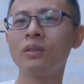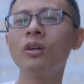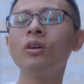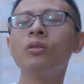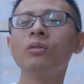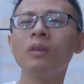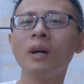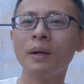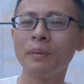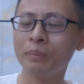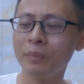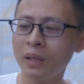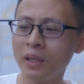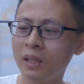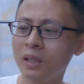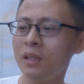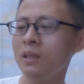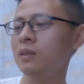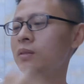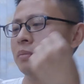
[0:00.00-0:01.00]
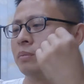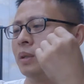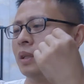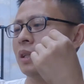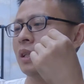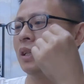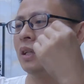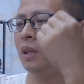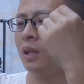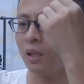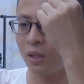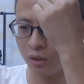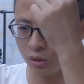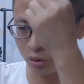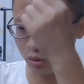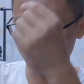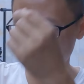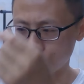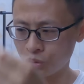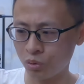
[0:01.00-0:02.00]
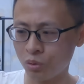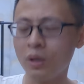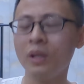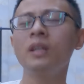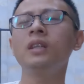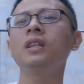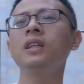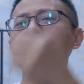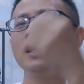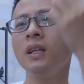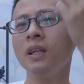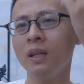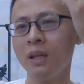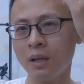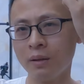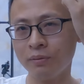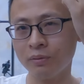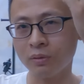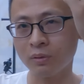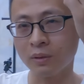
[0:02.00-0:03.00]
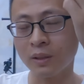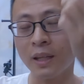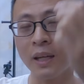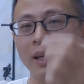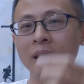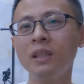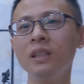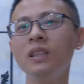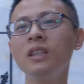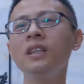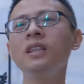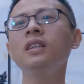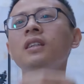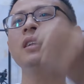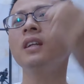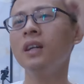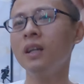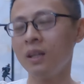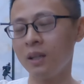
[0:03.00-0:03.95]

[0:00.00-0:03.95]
many. No one, many. Yes. Many and twenty, have nineteen,